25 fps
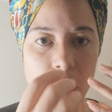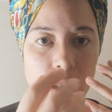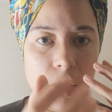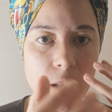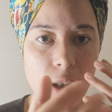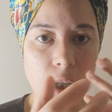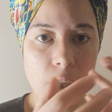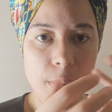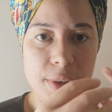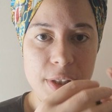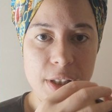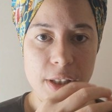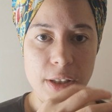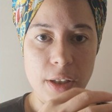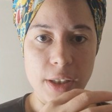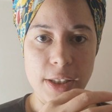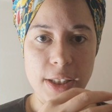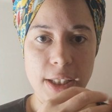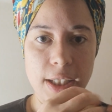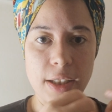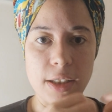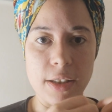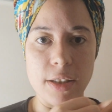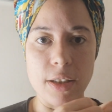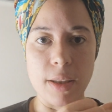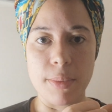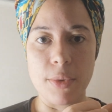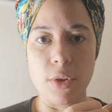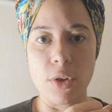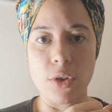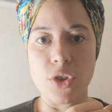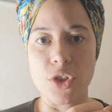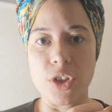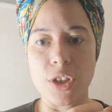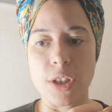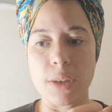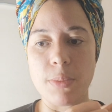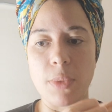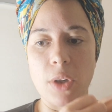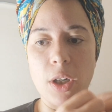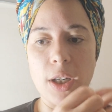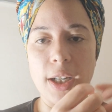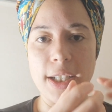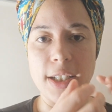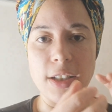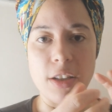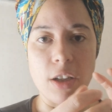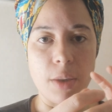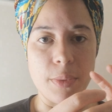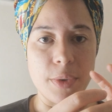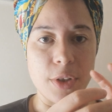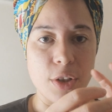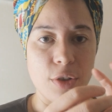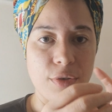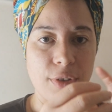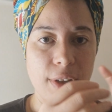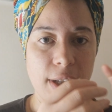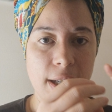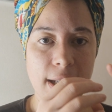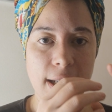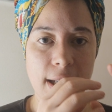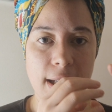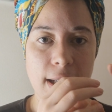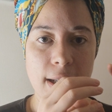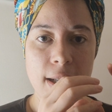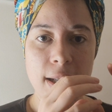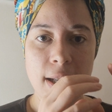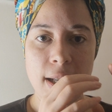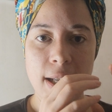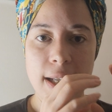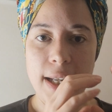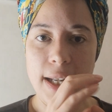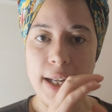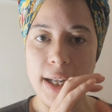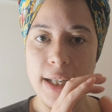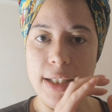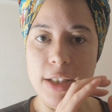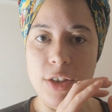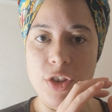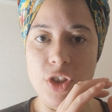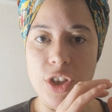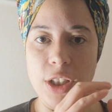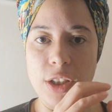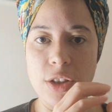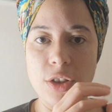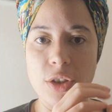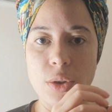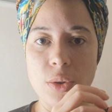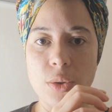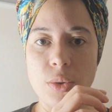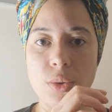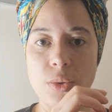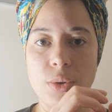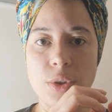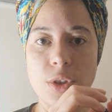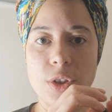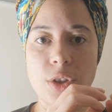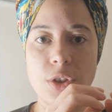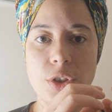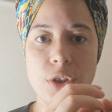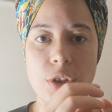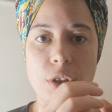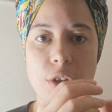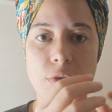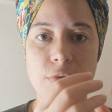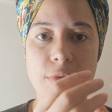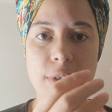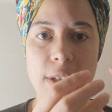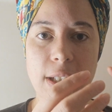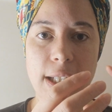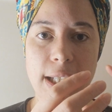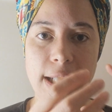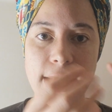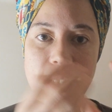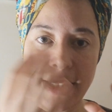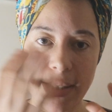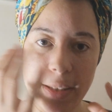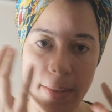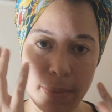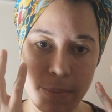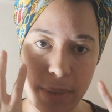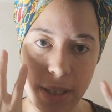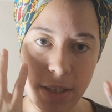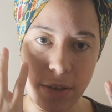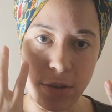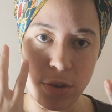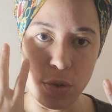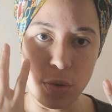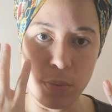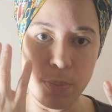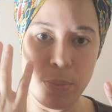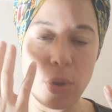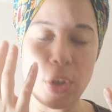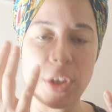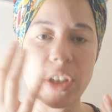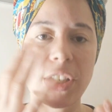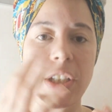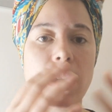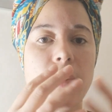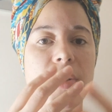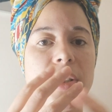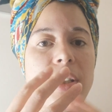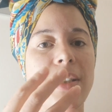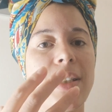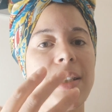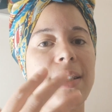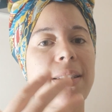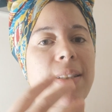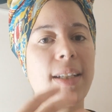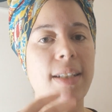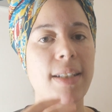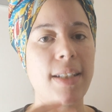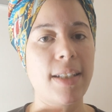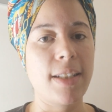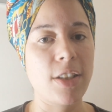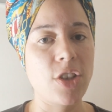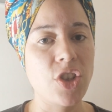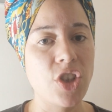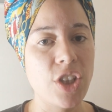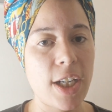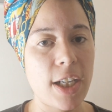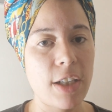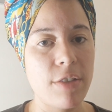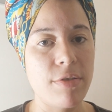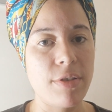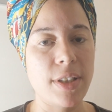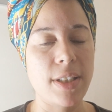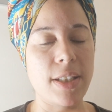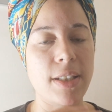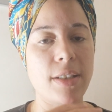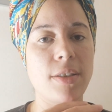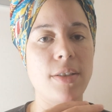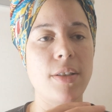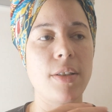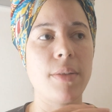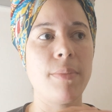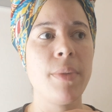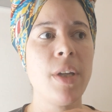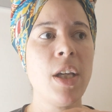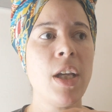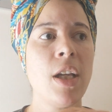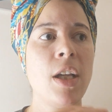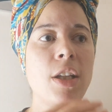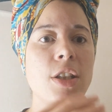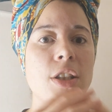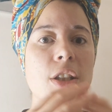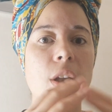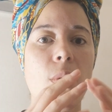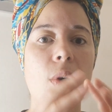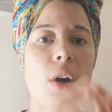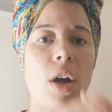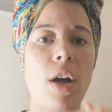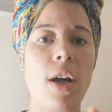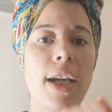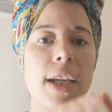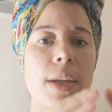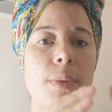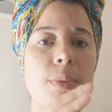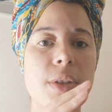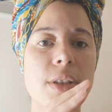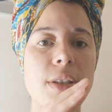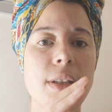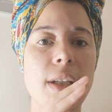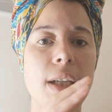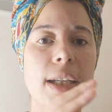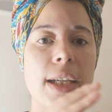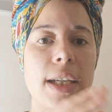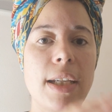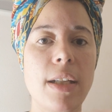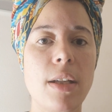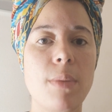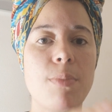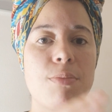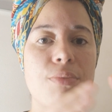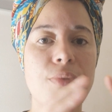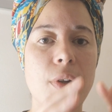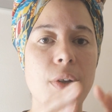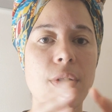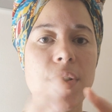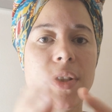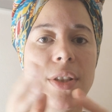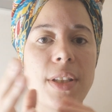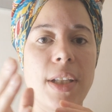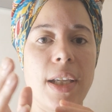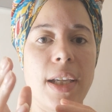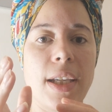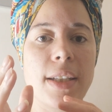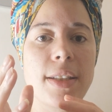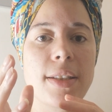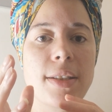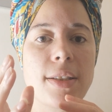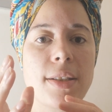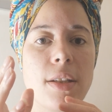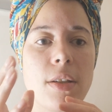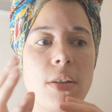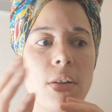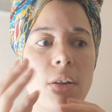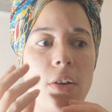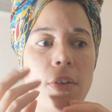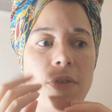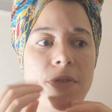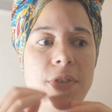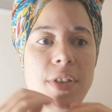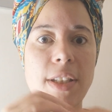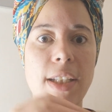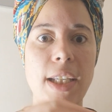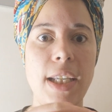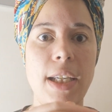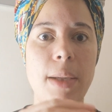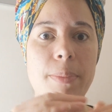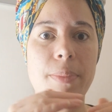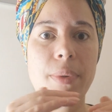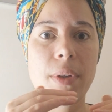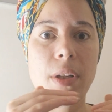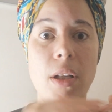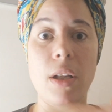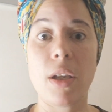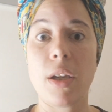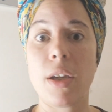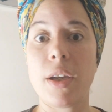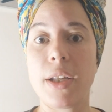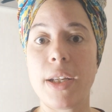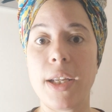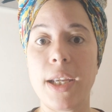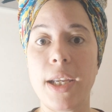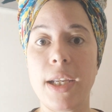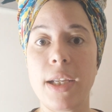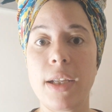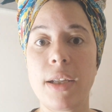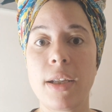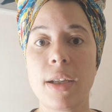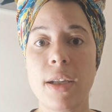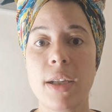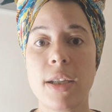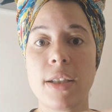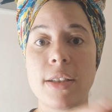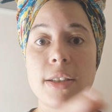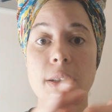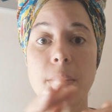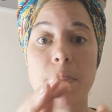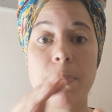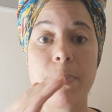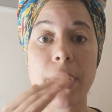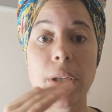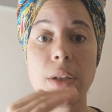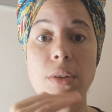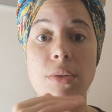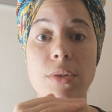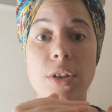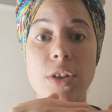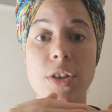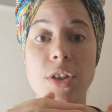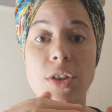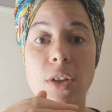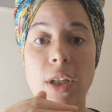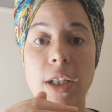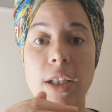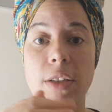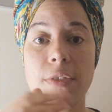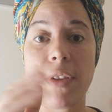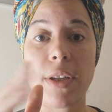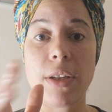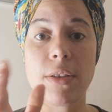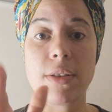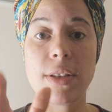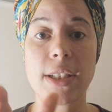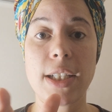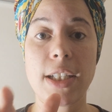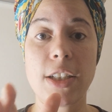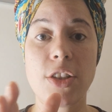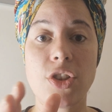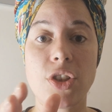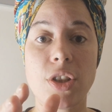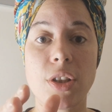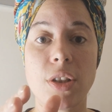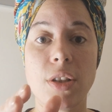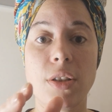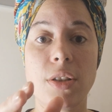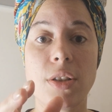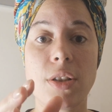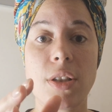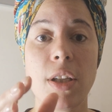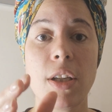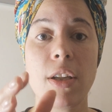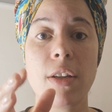I was studying the subconscious mind. I was creating energy tools to release the mental body. I was understanding the chakra system. So I was in a process of deep learning to build the solid foundations